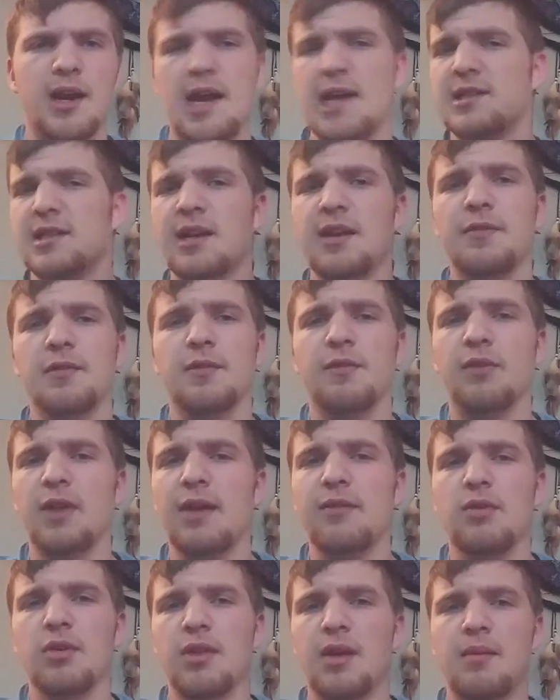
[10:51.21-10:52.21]
has a different
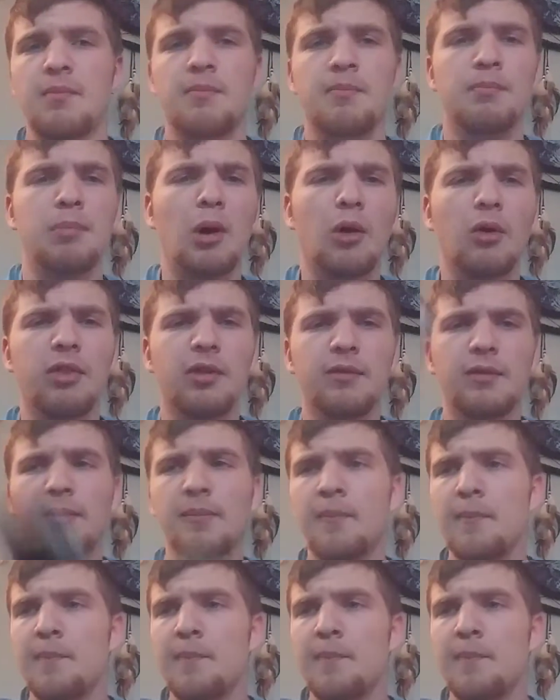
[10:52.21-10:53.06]
flavor than both of them.